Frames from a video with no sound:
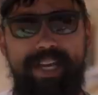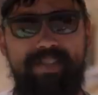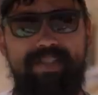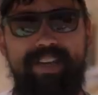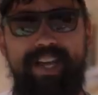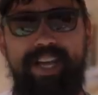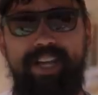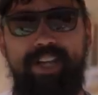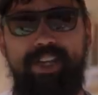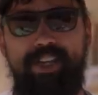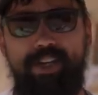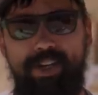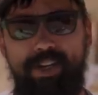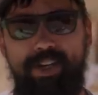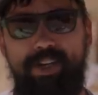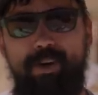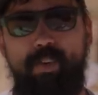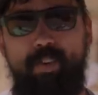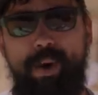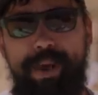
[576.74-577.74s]
is a
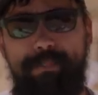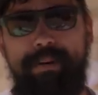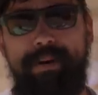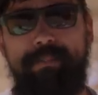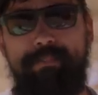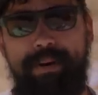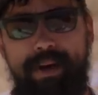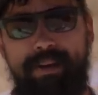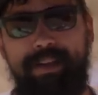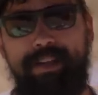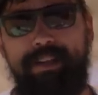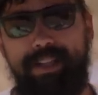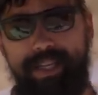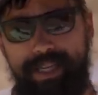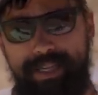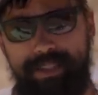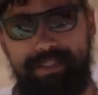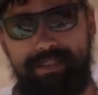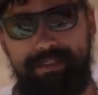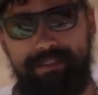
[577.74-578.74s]
good weapon mounted
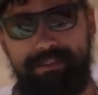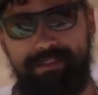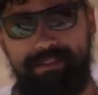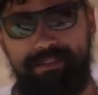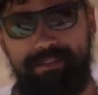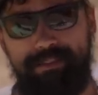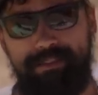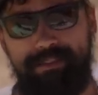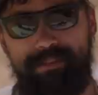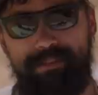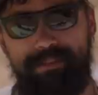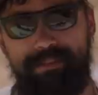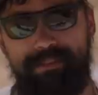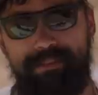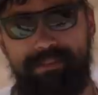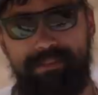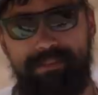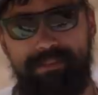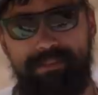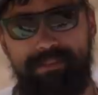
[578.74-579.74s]
light.
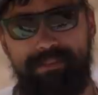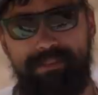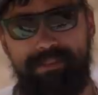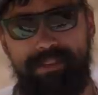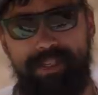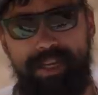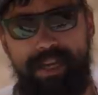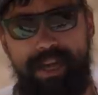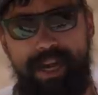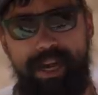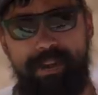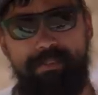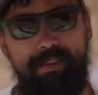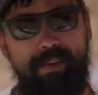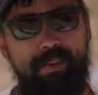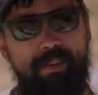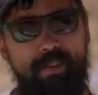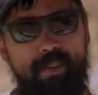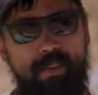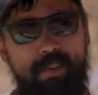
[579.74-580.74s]
And I'm
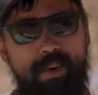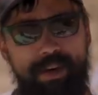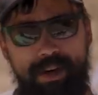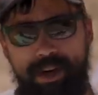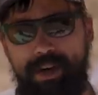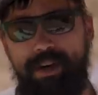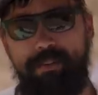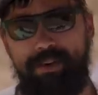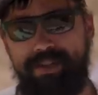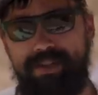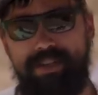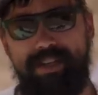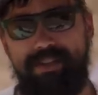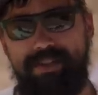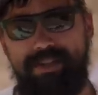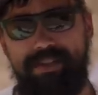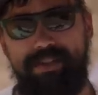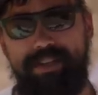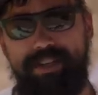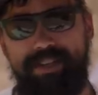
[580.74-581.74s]

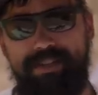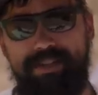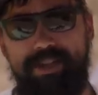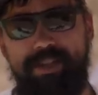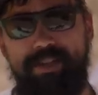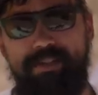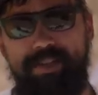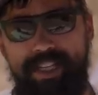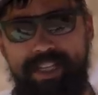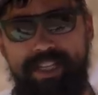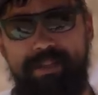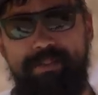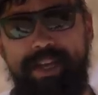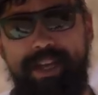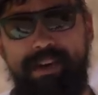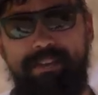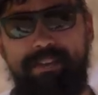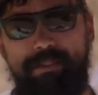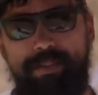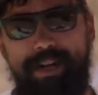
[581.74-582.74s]
100% serious. You need to
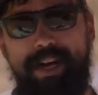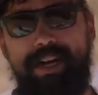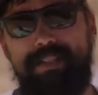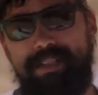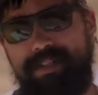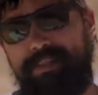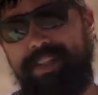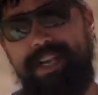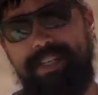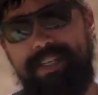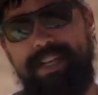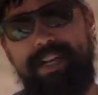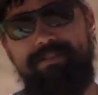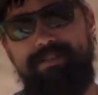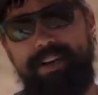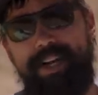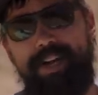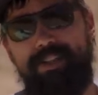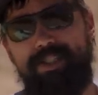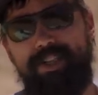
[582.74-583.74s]
be able to positively
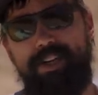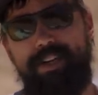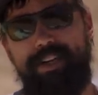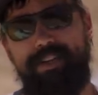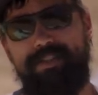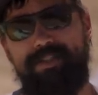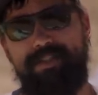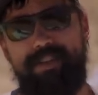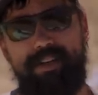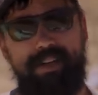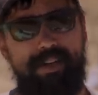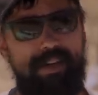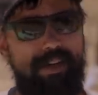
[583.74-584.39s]
identify your targets.